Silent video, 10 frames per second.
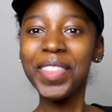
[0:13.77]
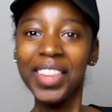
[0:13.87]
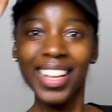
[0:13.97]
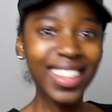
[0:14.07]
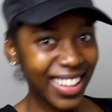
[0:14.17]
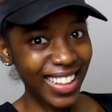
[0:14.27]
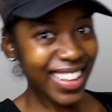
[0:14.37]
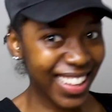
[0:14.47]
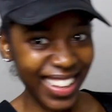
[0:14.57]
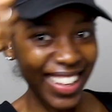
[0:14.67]
So let's
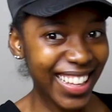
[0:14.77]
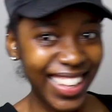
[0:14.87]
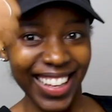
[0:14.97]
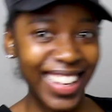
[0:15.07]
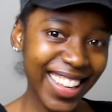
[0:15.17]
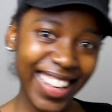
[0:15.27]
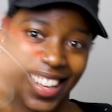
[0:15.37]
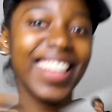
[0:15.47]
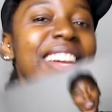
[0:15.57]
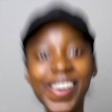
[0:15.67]
do this
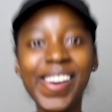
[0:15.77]
again.